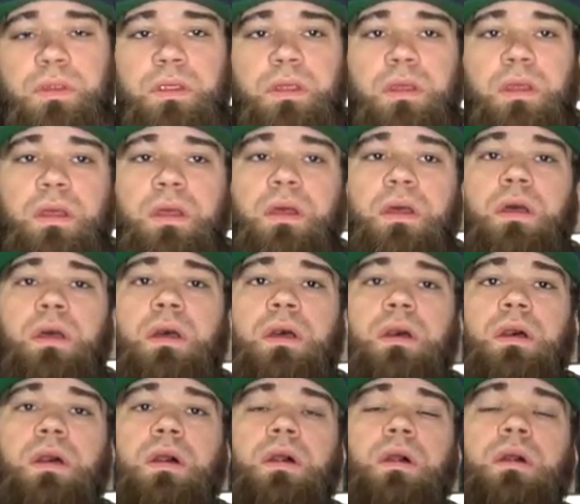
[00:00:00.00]

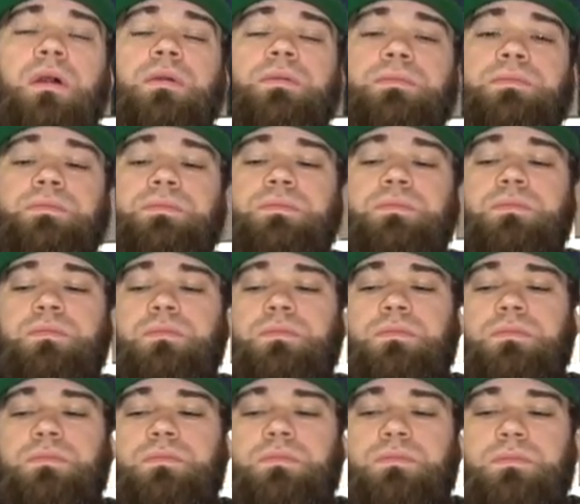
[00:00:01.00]

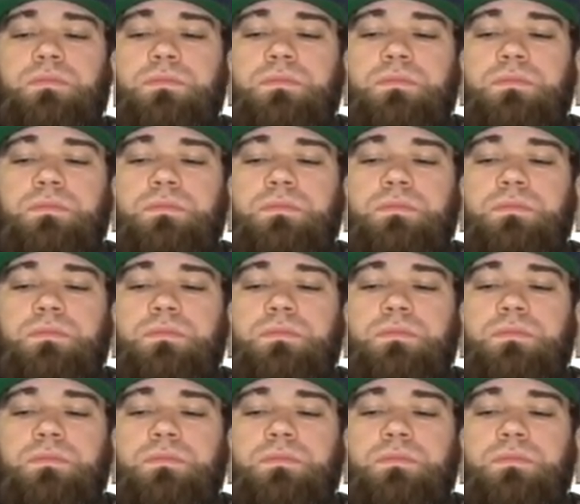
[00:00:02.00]
Nothing is said.